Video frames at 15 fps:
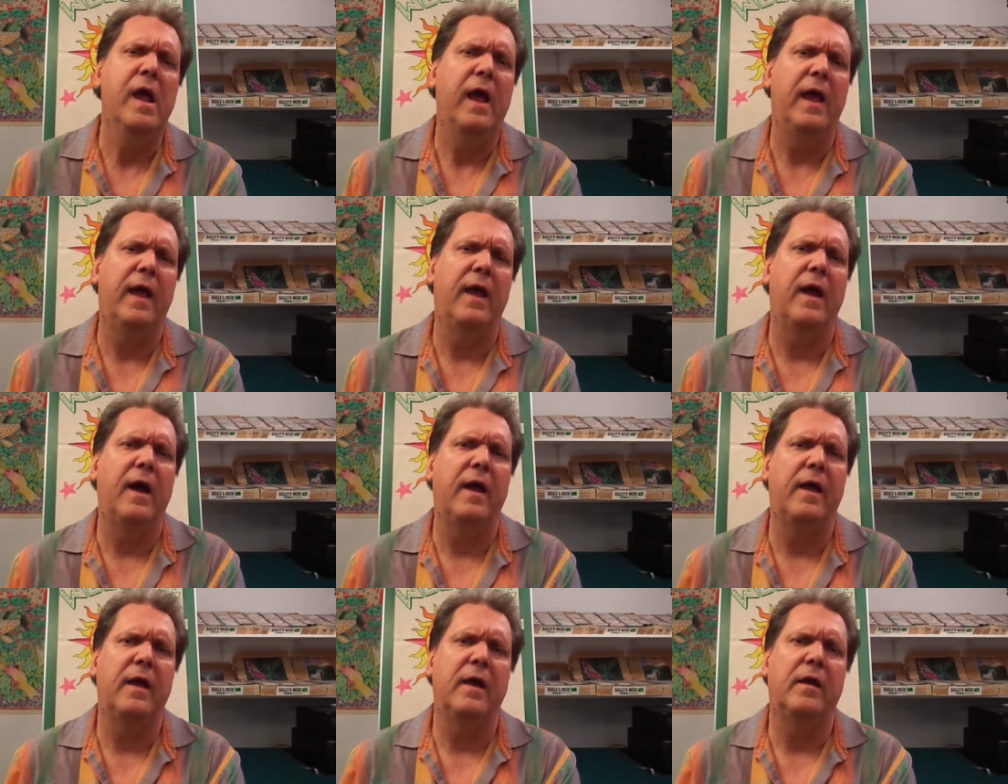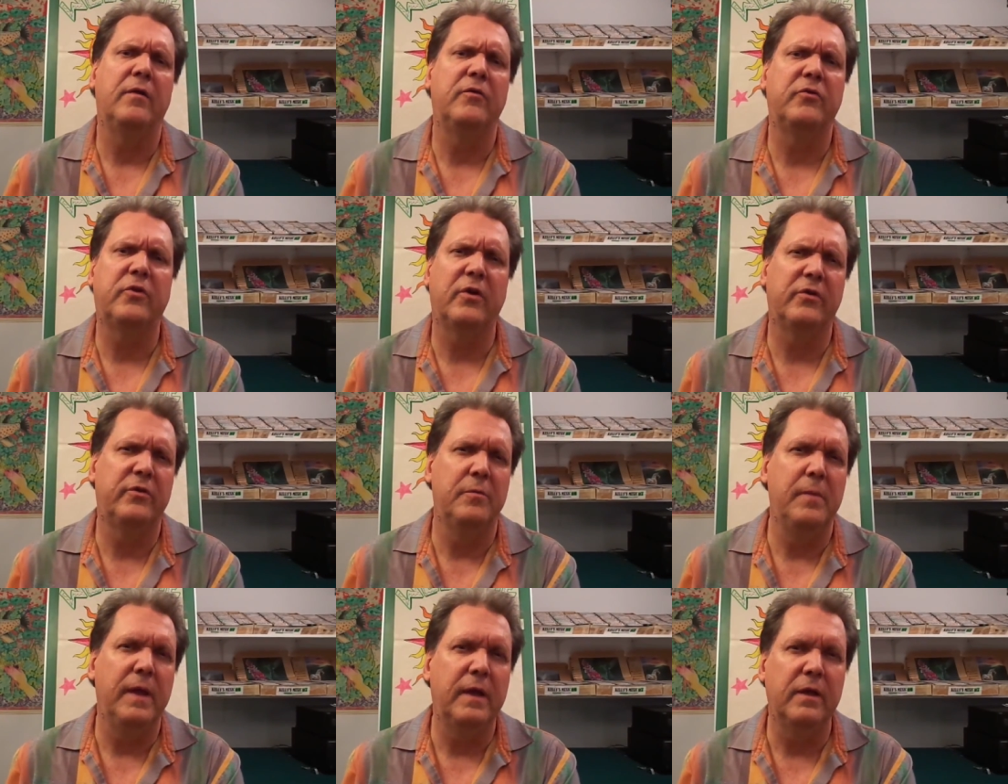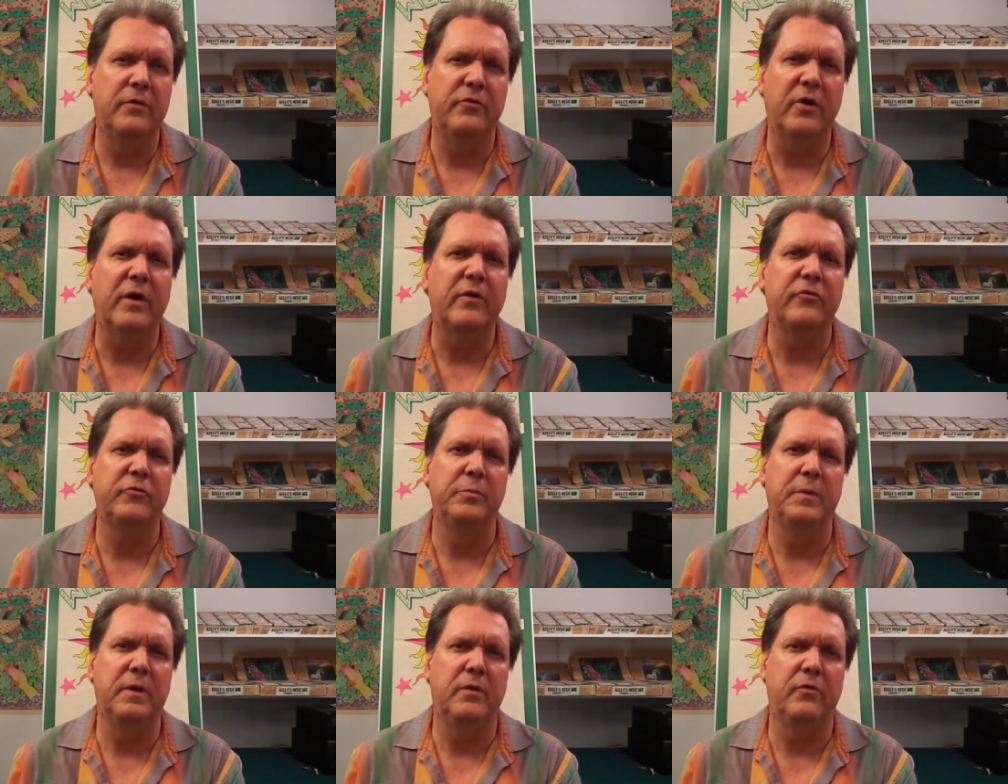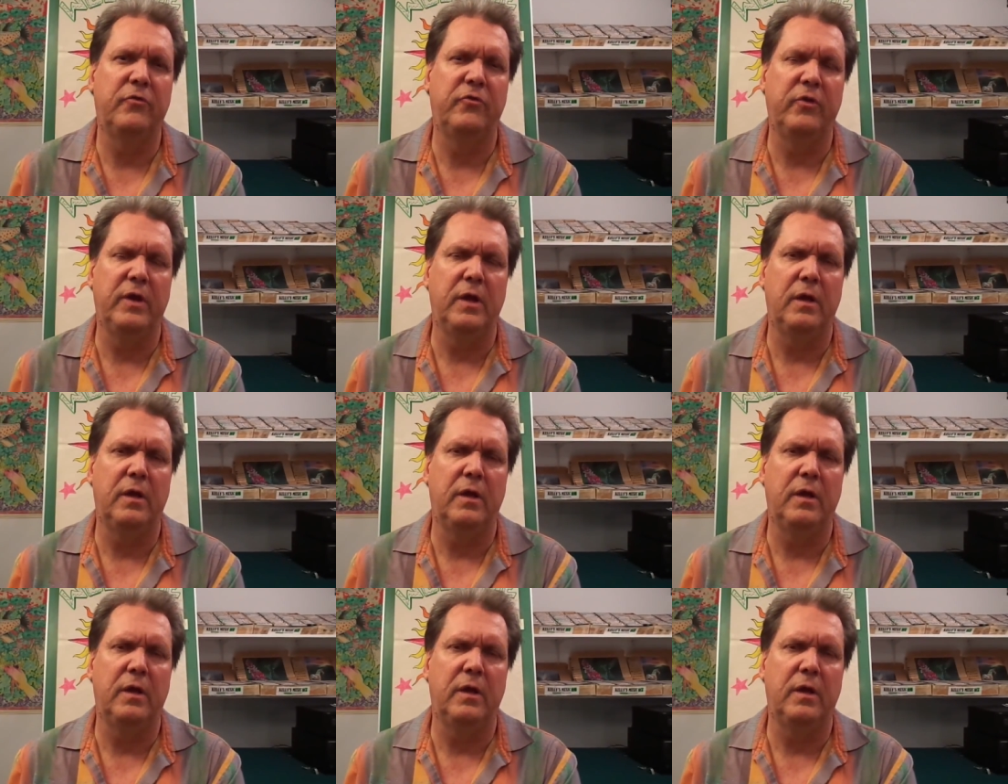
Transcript: and start to make adjustments